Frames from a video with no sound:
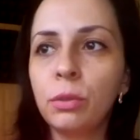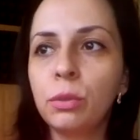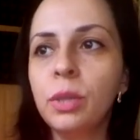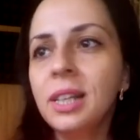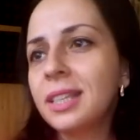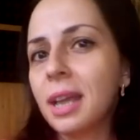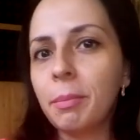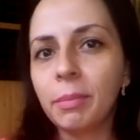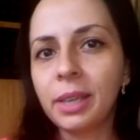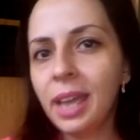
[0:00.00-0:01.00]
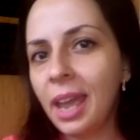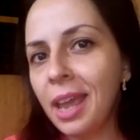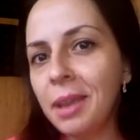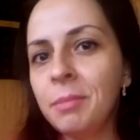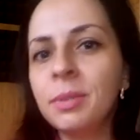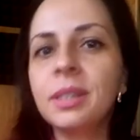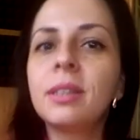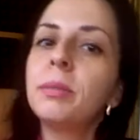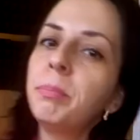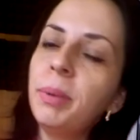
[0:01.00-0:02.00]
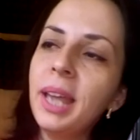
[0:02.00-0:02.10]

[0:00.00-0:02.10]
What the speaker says: through some games,